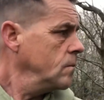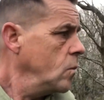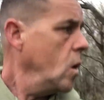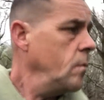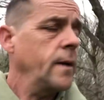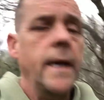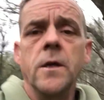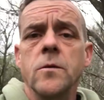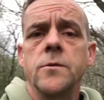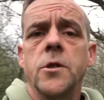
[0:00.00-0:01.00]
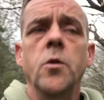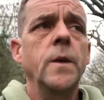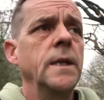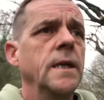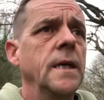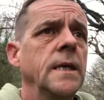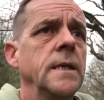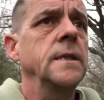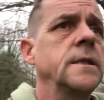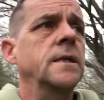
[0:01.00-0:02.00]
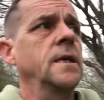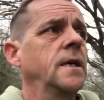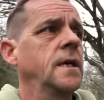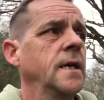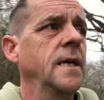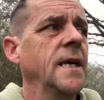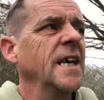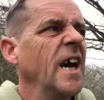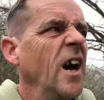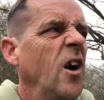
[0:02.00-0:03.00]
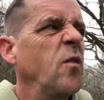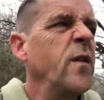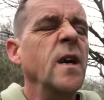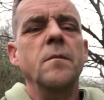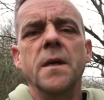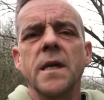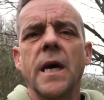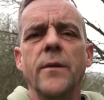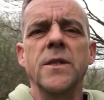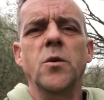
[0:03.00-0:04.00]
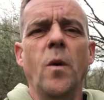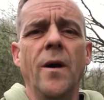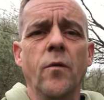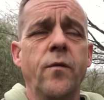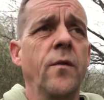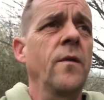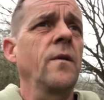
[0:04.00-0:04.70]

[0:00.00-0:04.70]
what I'm planning on doing is, I think I'm going to go in 12.